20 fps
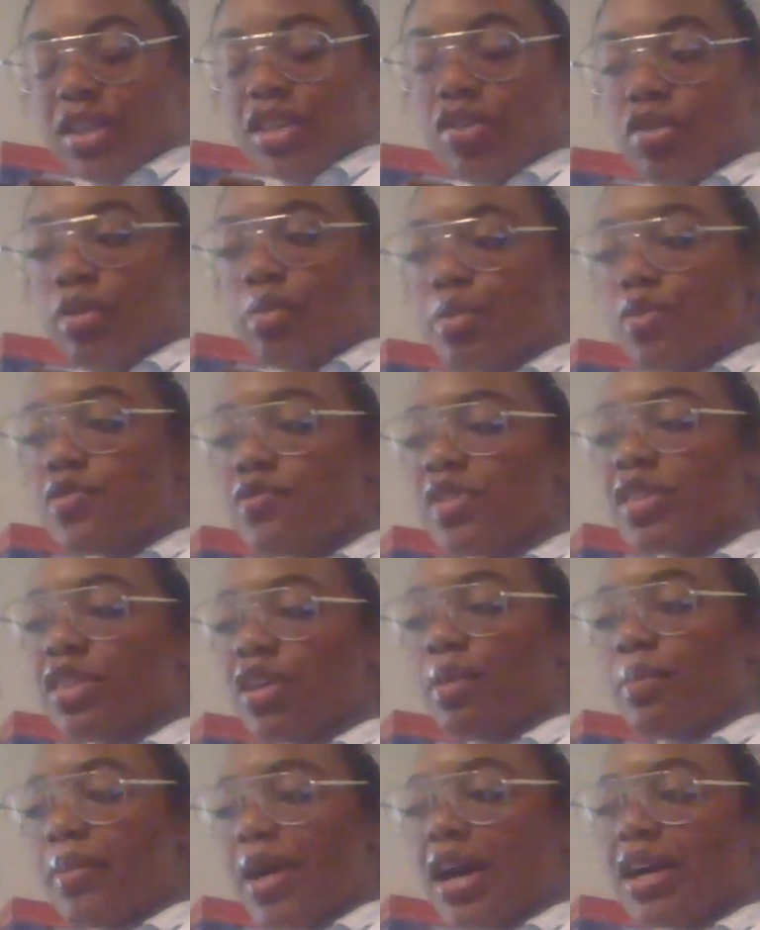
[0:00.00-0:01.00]
They're removing
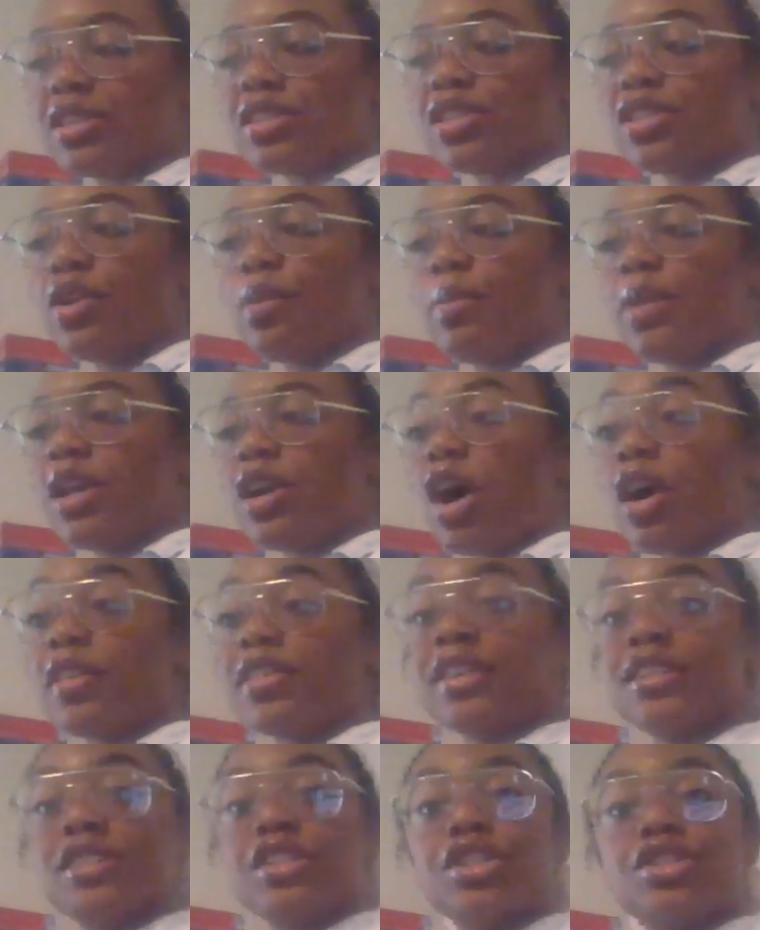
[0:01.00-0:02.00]
their mask. They're being
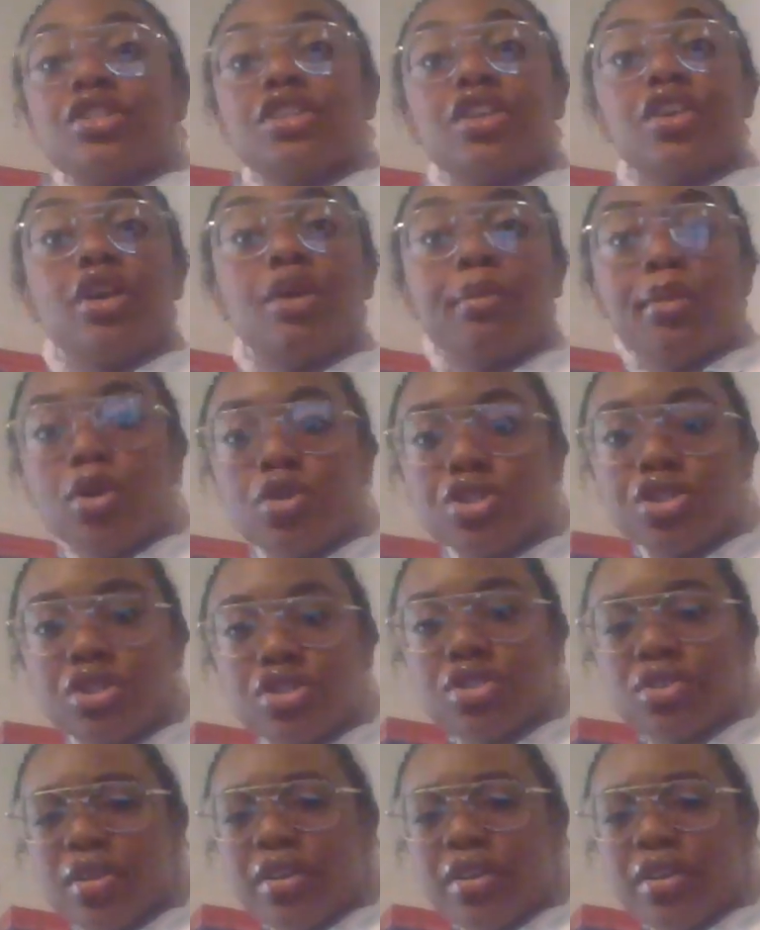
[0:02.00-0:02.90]
authentic to their emotions.